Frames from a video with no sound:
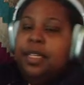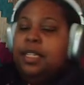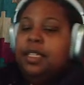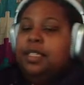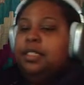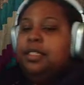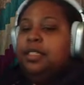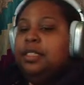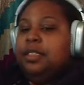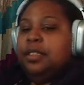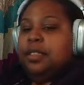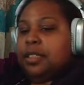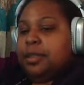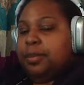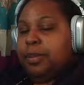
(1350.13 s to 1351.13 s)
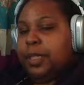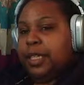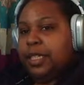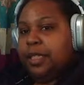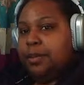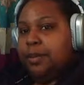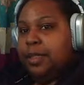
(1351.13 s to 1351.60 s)
to user
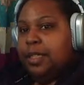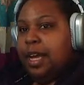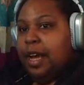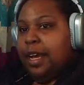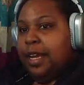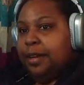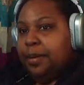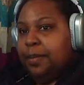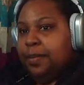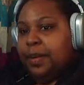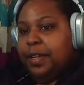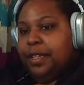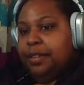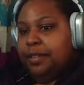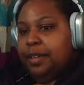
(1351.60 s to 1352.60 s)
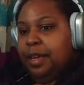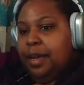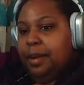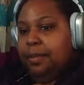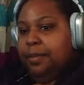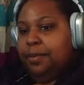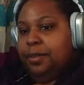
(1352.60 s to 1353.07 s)
experience, which I don't want.
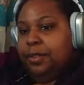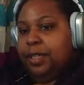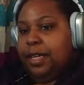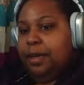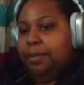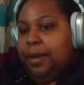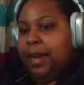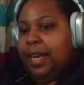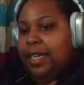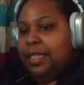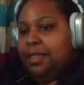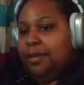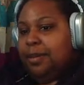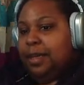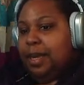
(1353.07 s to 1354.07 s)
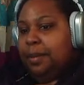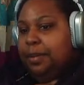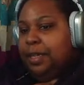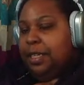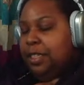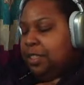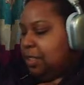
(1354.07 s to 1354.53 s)
I'm trying to practice what I
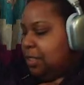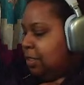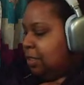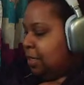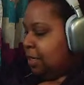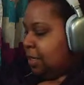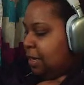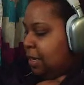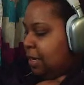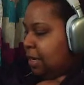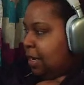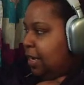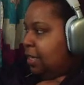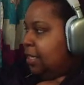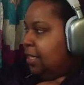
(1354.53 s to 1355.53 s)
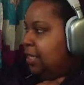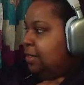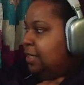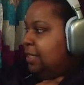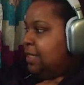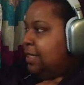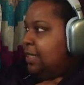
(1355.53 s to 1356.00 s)
preach and do
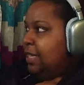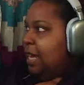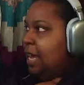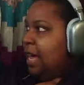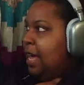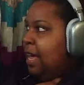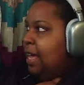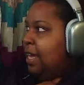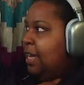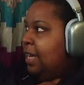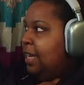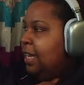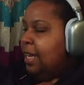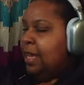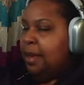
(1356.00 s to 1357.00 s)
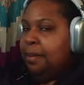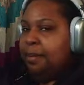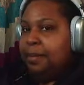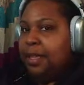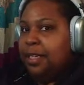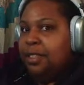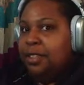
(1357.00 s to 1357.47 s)
as I
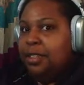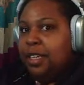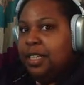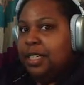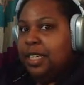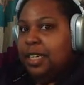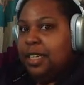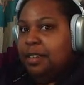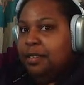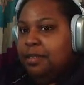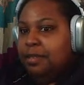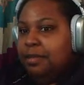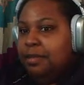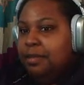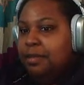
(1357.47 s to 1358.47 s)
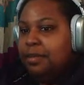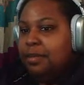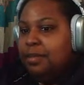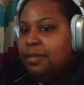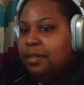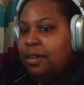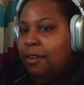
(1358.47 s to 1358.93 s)
am instructing,
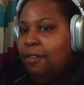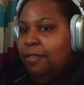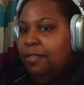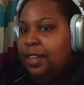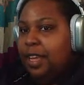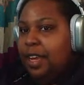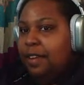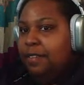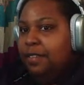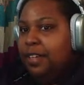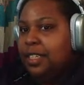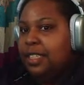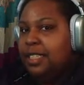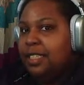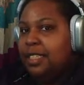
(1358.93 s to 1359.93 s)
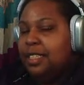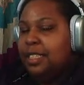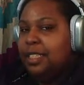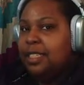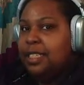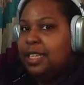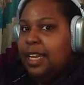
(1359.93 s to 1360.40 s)
hopefully, versus
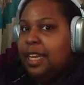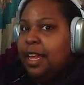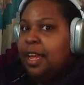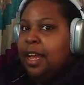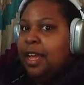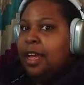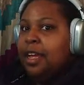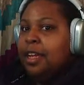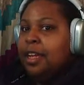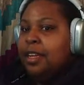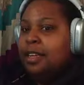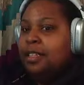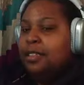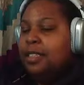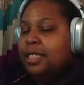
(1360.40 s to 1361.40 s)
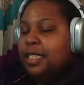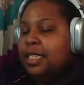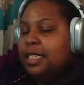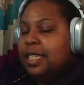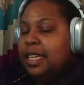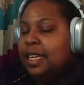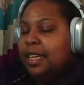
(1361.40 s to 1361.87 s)
the saying, do as I
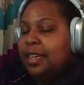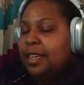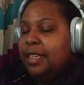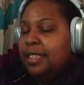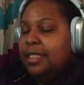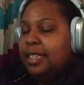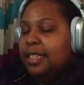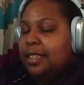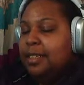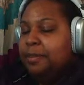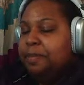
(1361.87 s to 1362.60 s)
say, not as I do.